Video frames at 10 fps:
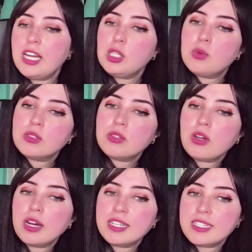and you want to
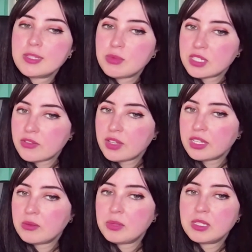target a
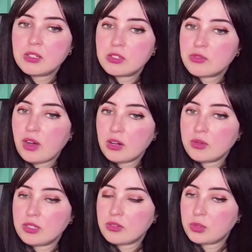specific competitor's
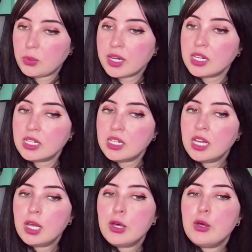followers on Twitter,
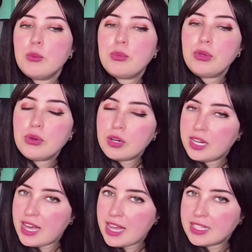
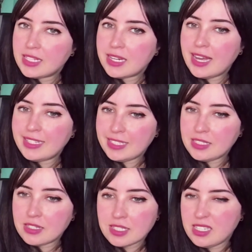purely adding in
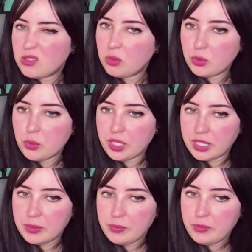Adidas here won't
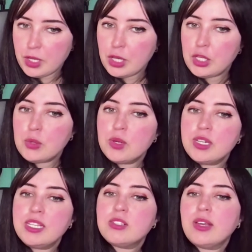work. You
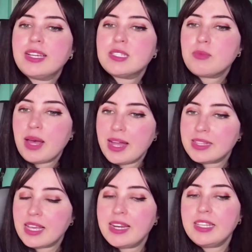will need to
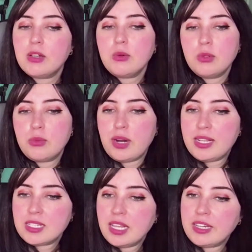expand and include
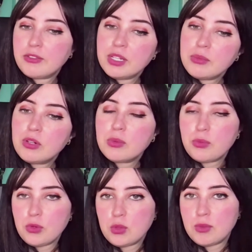brands like
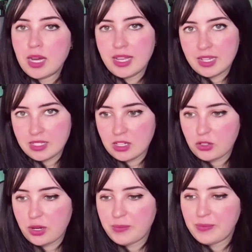Reebok, Puma,
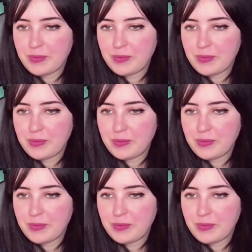etc.